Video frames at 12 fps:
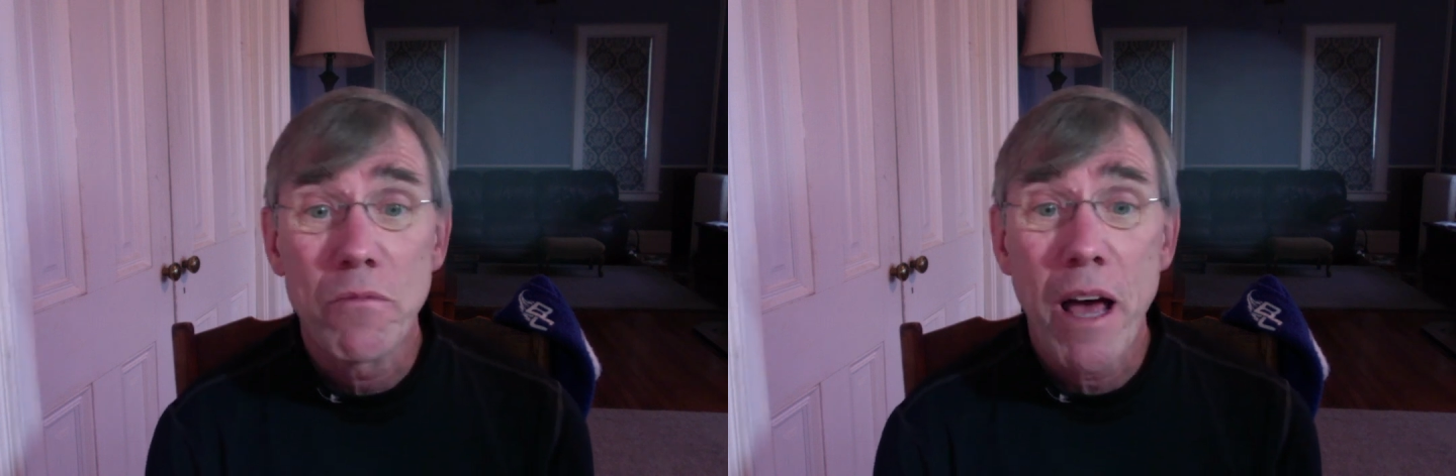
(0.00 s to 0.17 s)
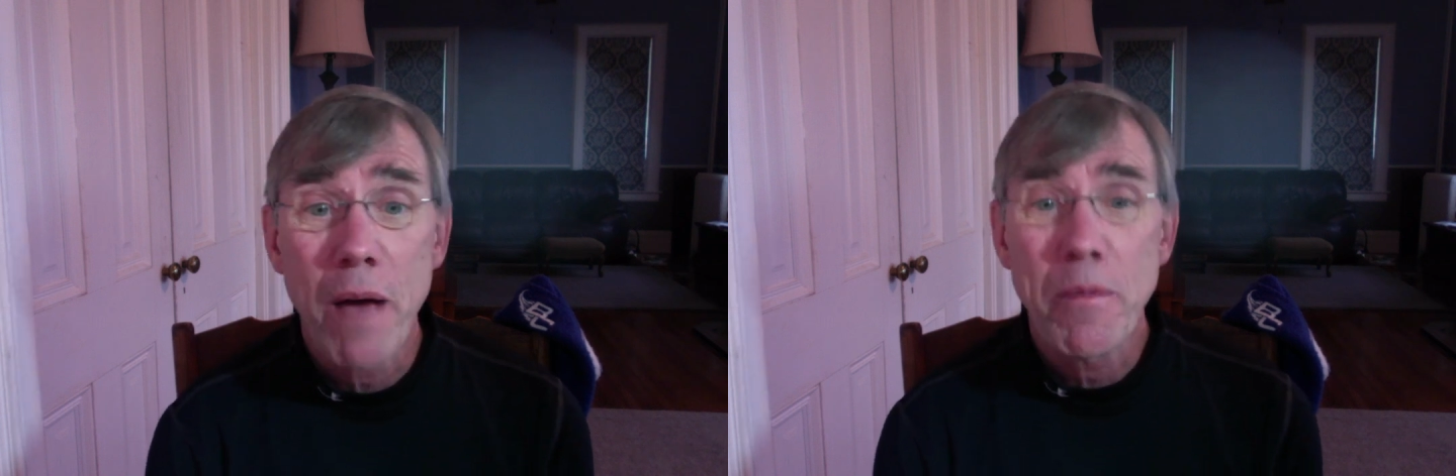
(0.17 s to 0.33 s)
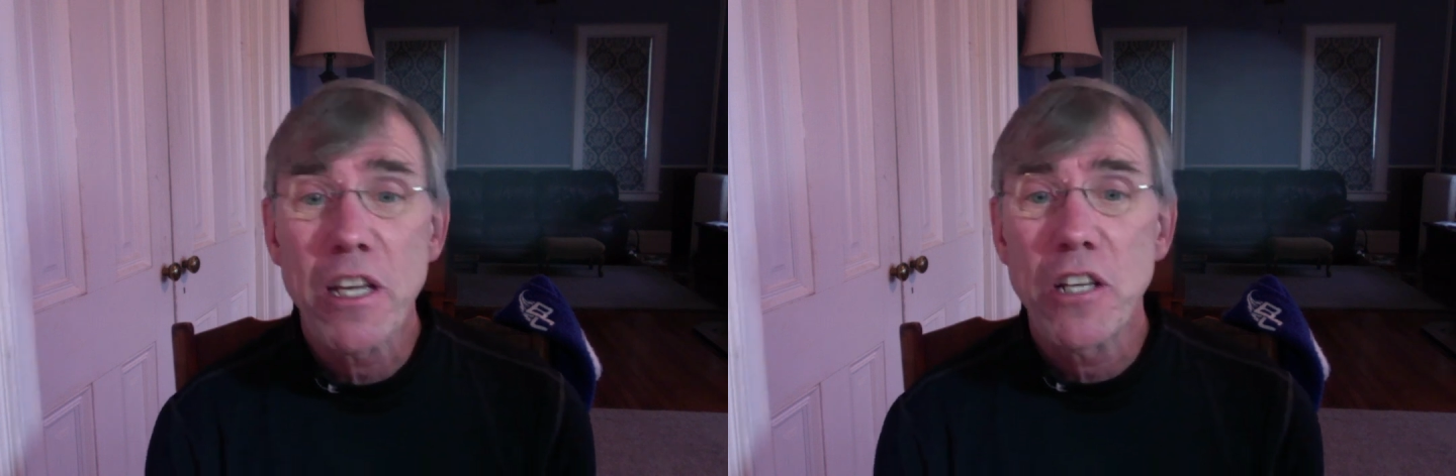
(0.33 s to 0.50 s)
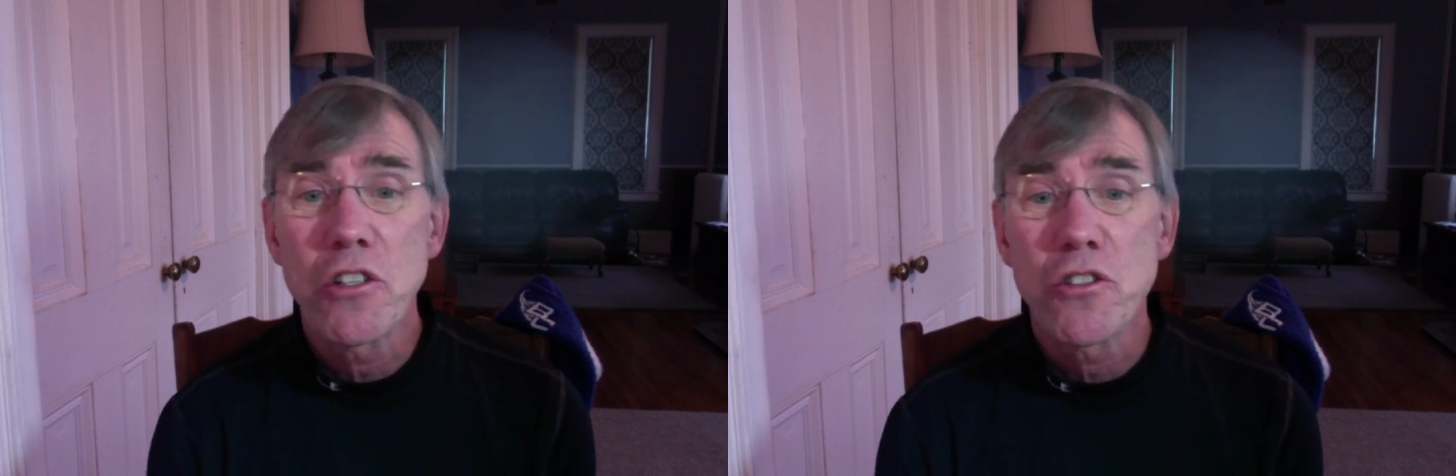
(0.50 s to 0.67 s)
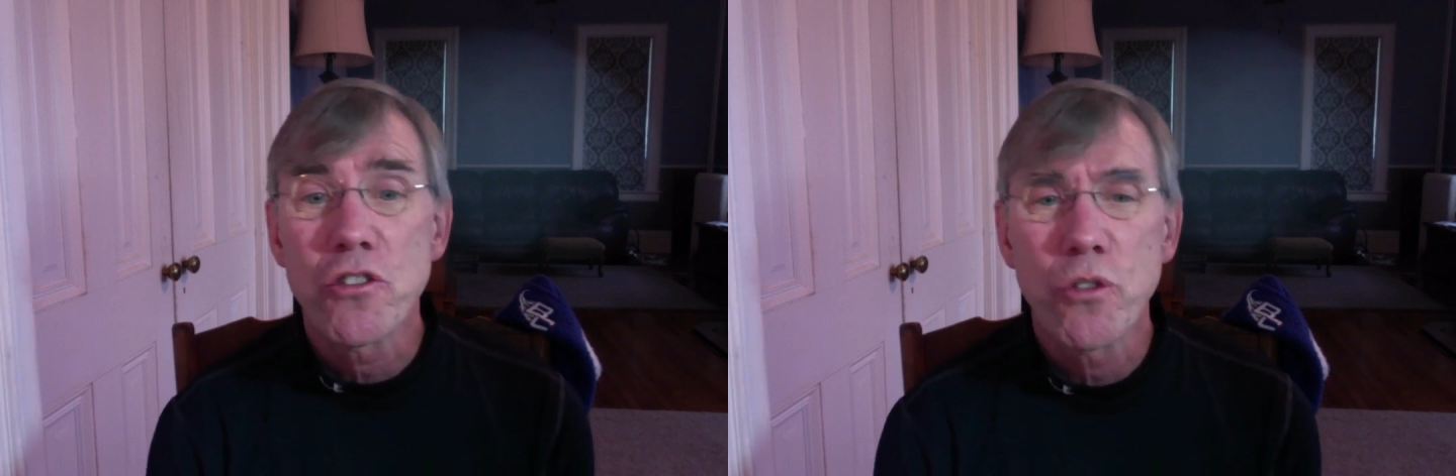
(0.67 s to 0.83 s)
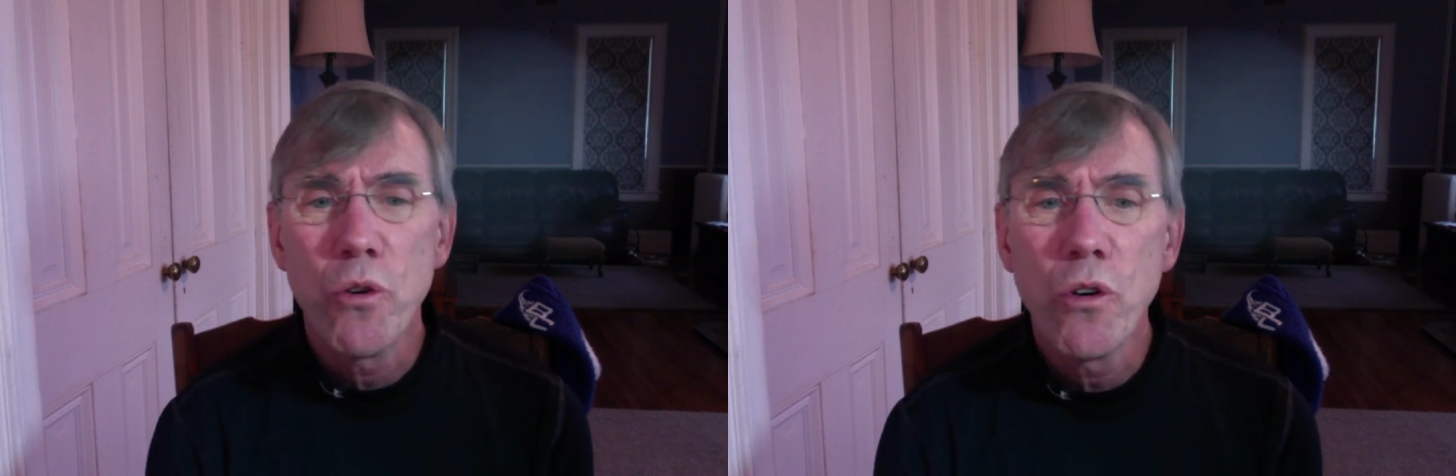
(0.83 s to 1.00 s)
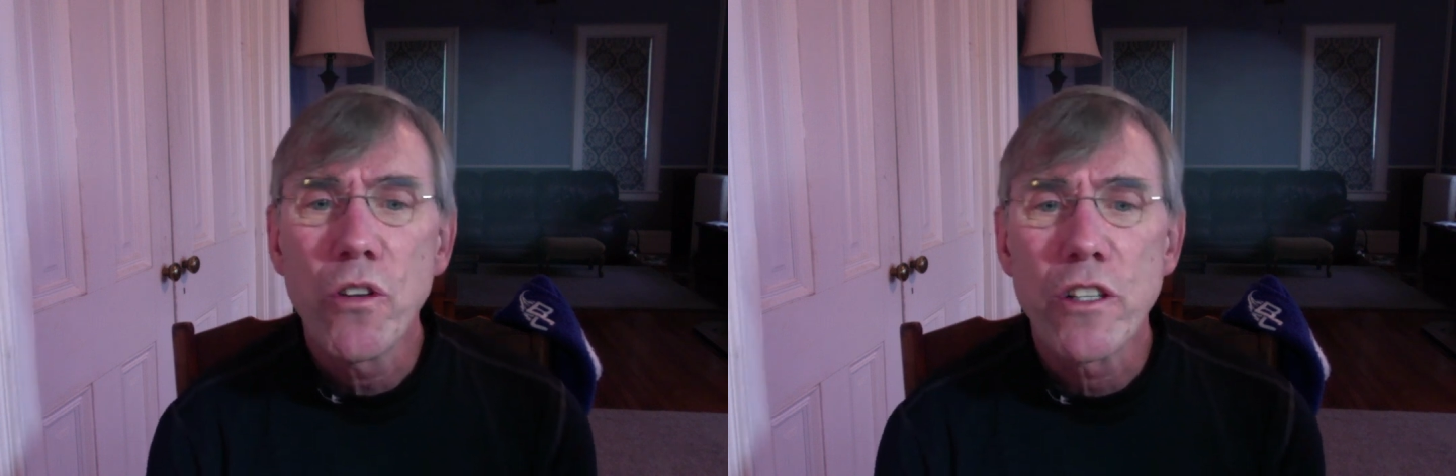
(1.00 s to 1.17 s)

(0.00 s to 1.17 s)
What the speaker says: not being in school.